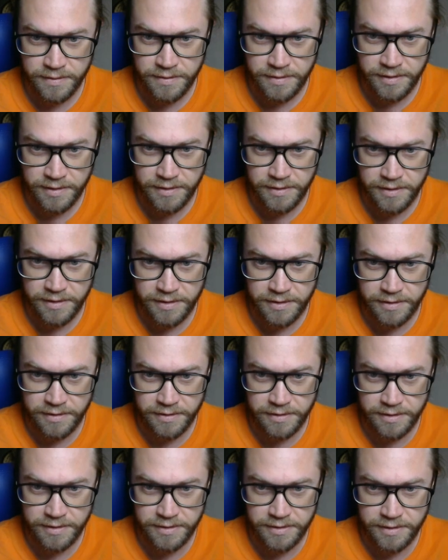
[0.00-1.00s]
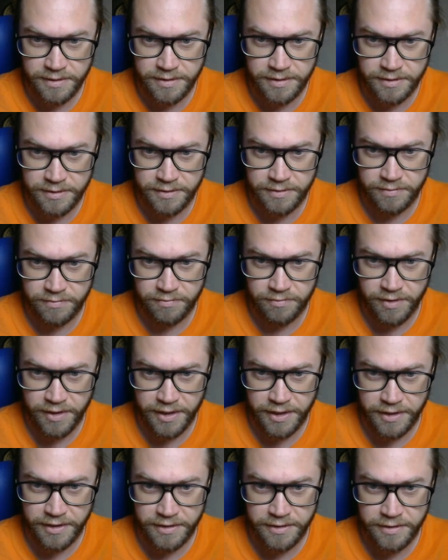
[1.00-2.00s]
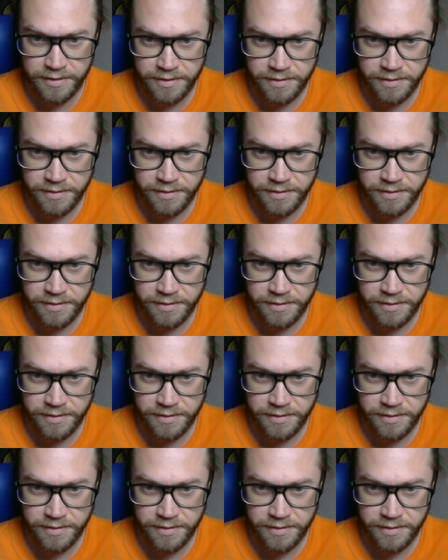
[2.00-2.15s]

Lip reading: Inargs is an array.